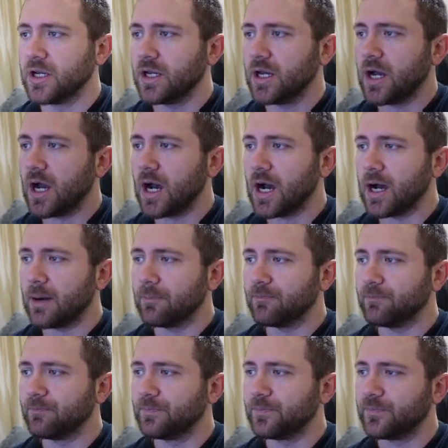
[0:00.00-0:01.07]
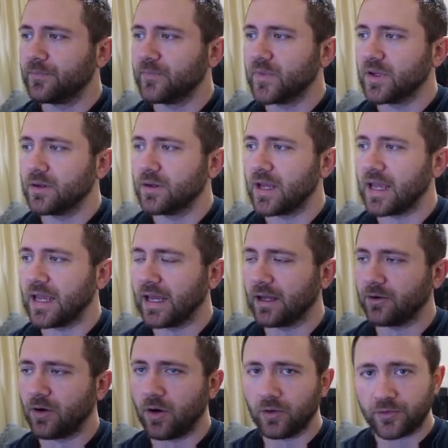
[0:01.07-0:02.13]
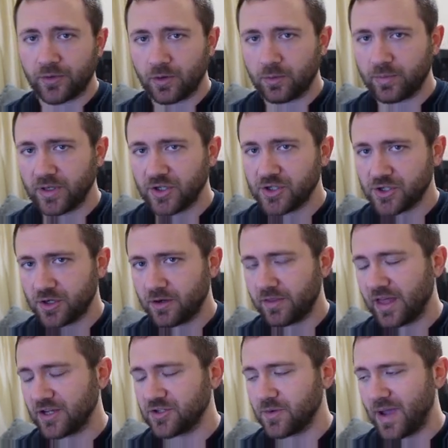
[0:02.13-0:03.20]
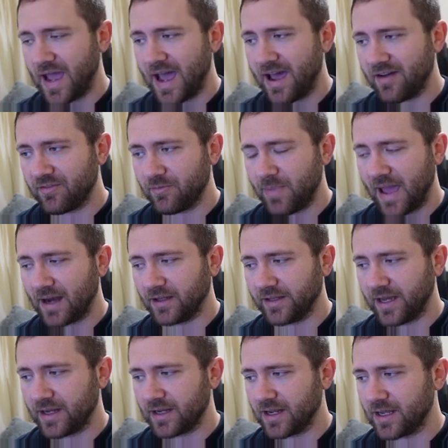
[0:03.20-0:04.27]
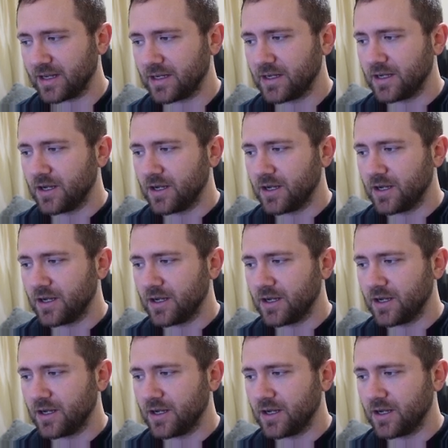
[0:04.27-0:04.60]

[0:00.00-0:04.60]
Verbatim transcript: And also be sure that you have battle.net